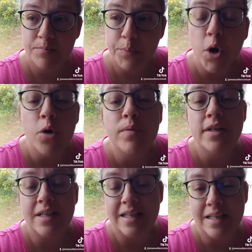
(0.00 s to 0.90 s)

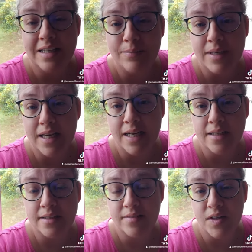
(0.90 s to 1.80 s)
permanently
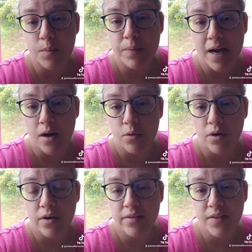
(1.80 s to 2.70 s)
eliminate their
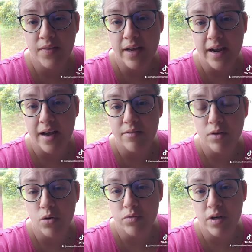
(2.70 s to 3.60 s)
power that they have
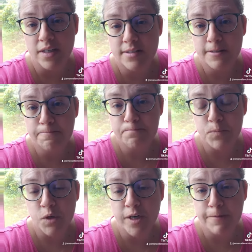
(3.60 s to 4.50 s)
over us.
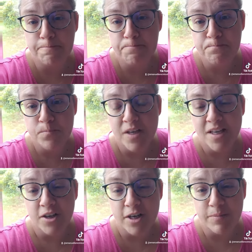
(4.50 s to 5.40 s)
All right?
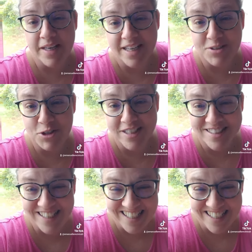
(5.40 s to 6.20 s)
All right, I'm going to get dressed.